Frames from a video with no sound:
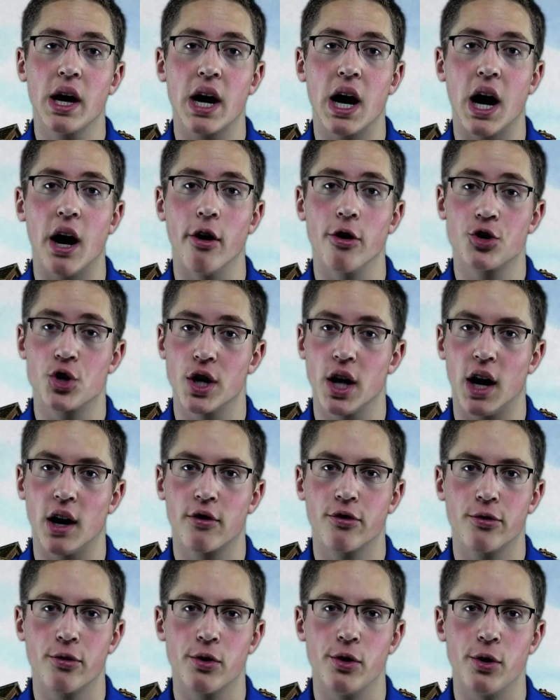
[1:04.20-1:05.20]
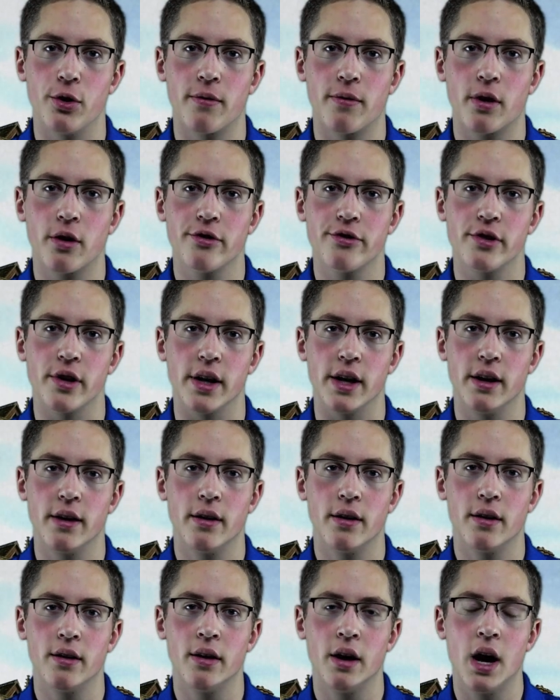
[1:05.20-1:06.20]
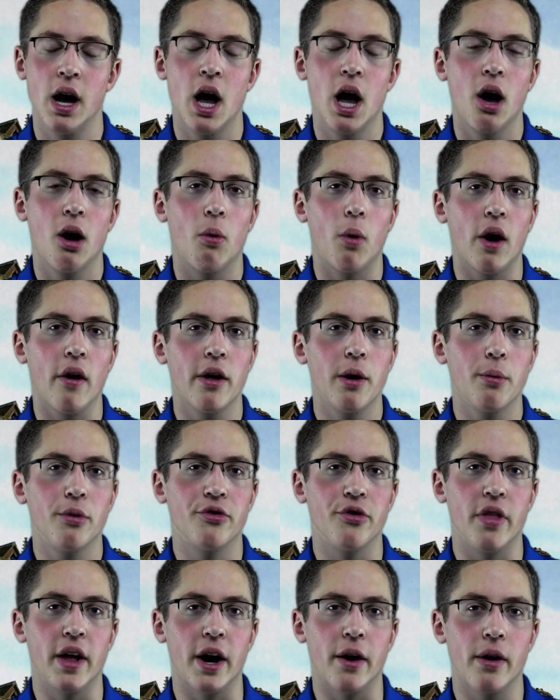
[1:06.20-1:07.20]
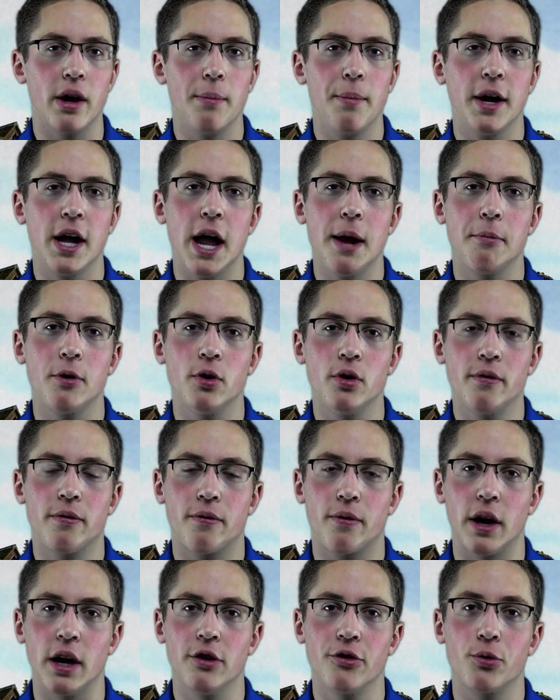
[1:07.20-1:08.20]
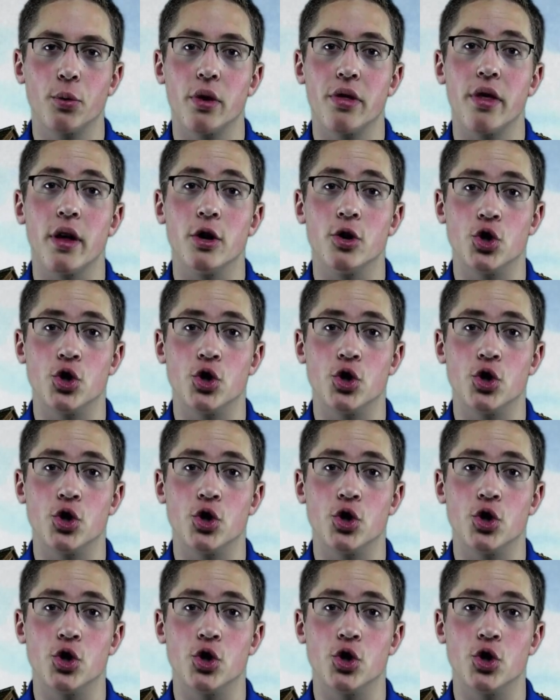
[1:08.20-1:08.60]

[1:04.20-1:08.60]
College at Oxford University. While he was there, he became good friends with